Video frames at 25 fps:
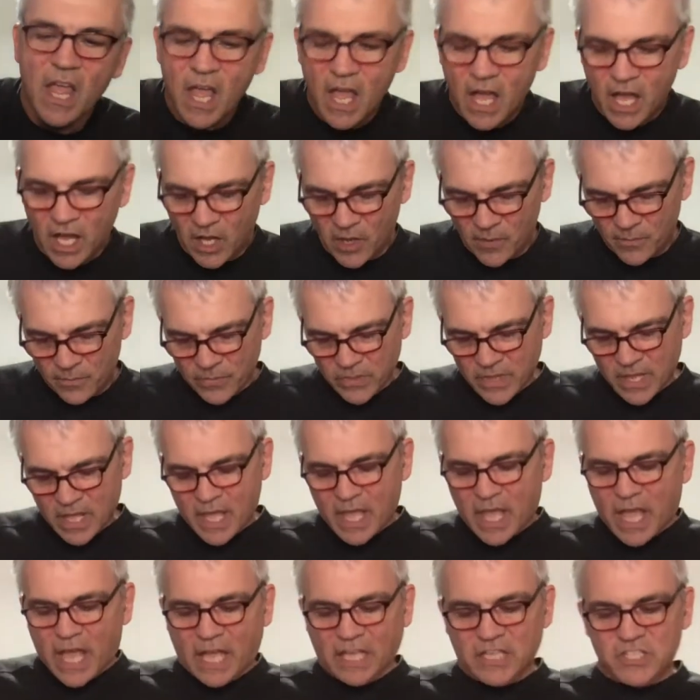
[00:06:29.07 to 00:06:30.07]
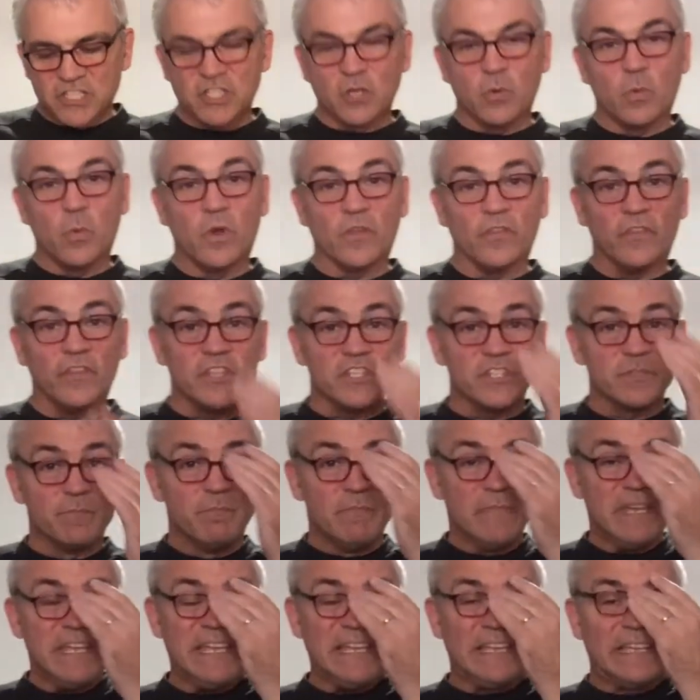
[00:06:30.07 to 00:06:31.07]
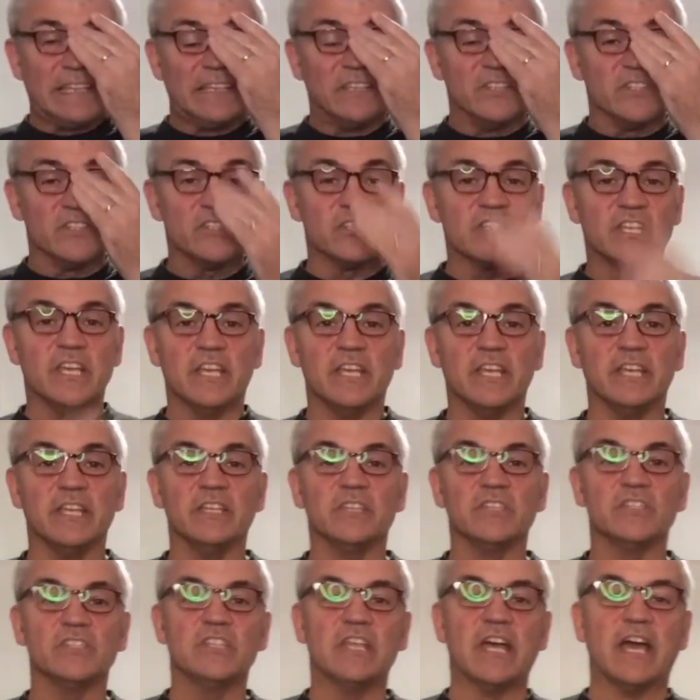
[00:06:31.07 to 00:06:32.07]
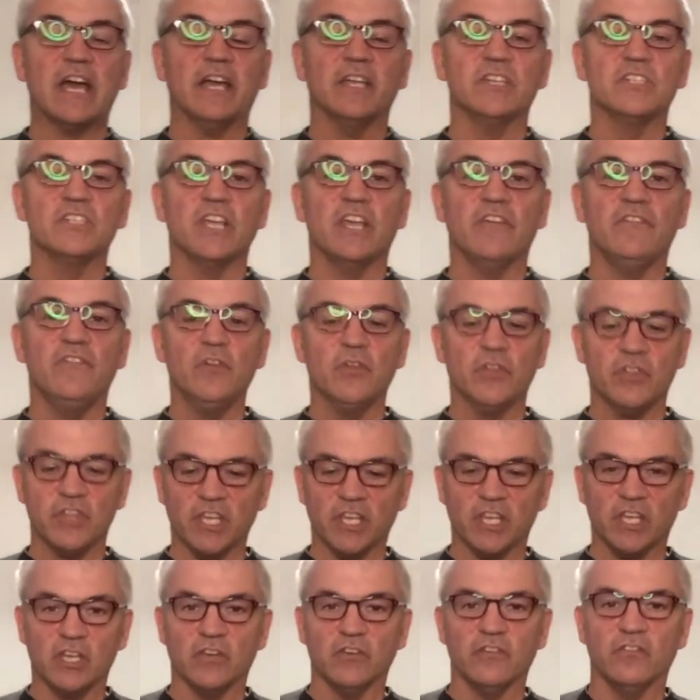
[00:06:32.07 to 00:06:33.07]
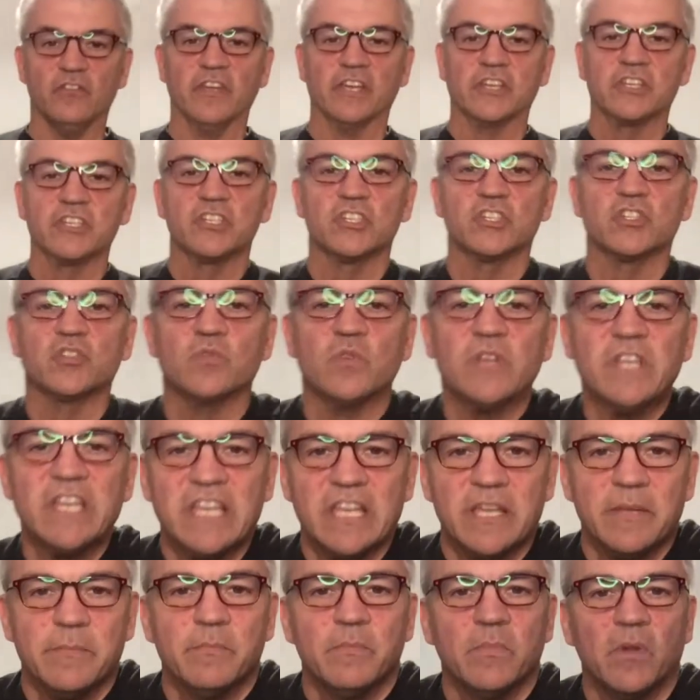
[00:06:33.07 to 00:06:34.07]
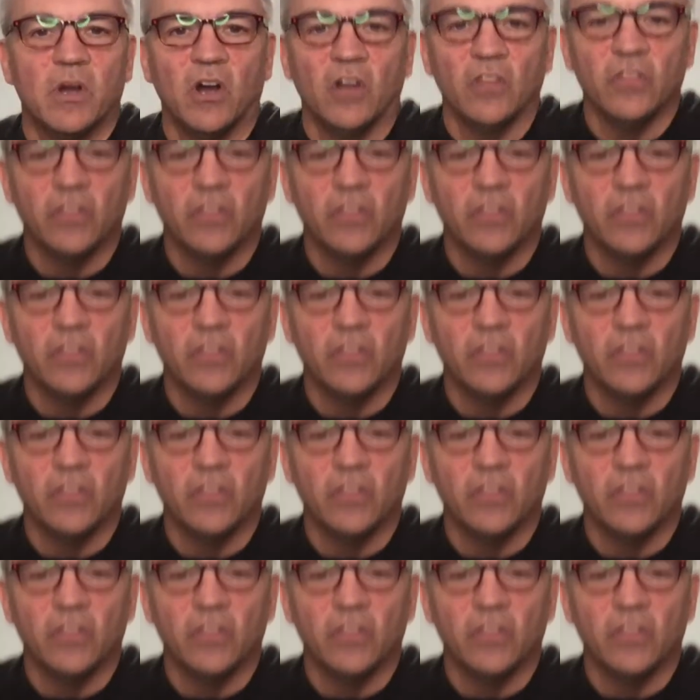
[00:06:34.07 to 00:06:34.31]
And so what this means is that if you think of extreme on